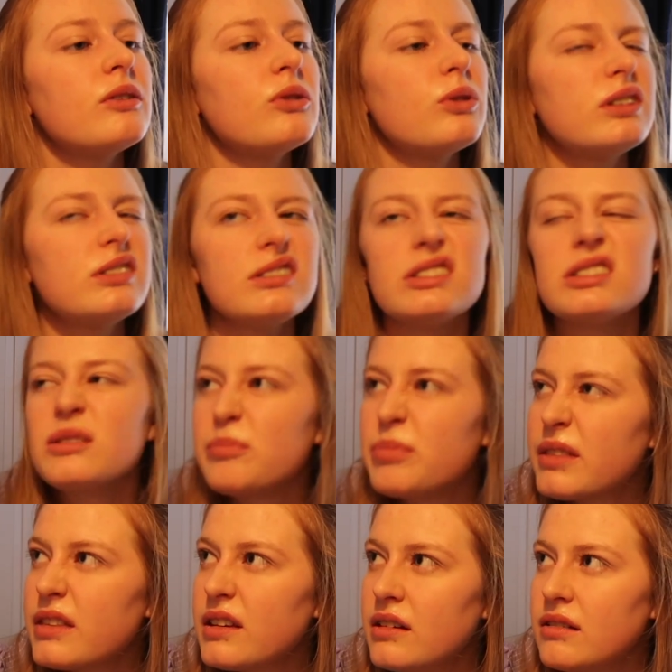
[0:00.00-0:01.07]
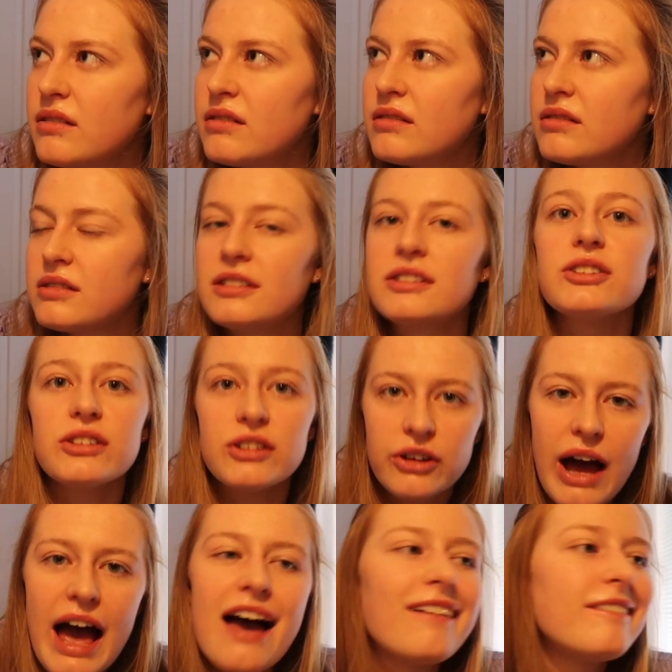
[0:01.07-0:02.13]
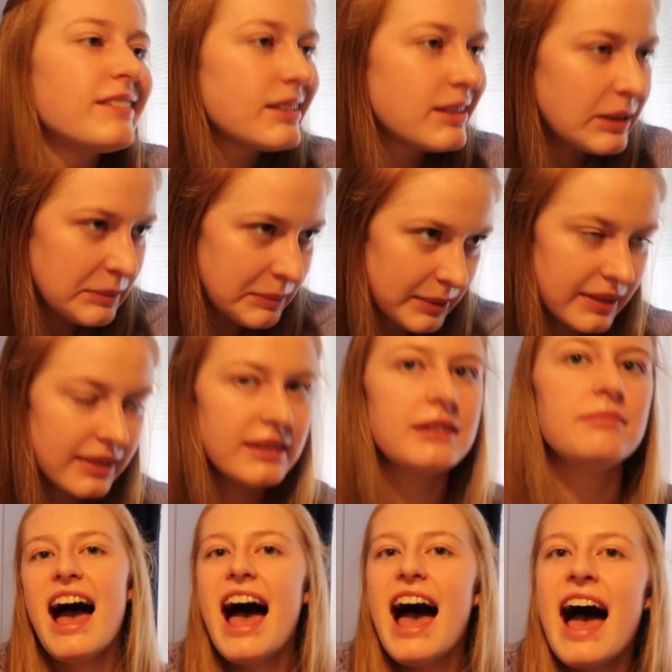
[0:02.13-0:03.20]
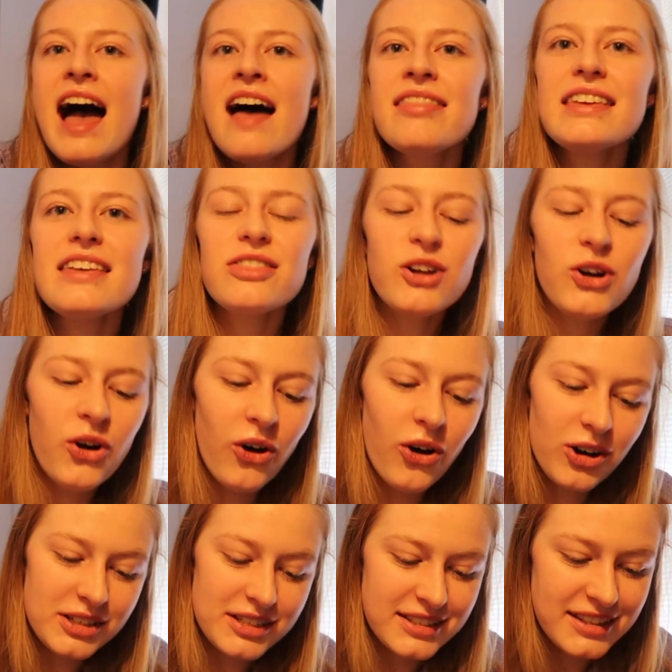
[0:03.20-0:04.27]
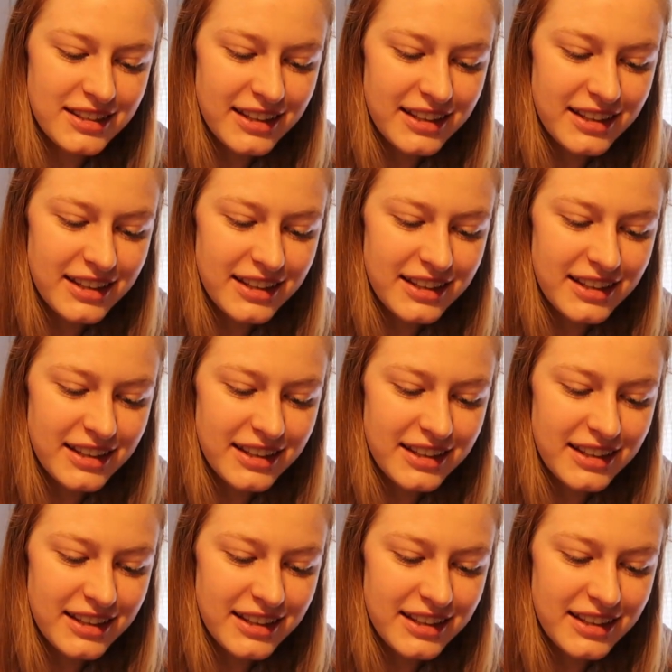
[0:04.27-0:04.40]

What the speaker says: Or is it sympathy? Do I have sympathy? And then the last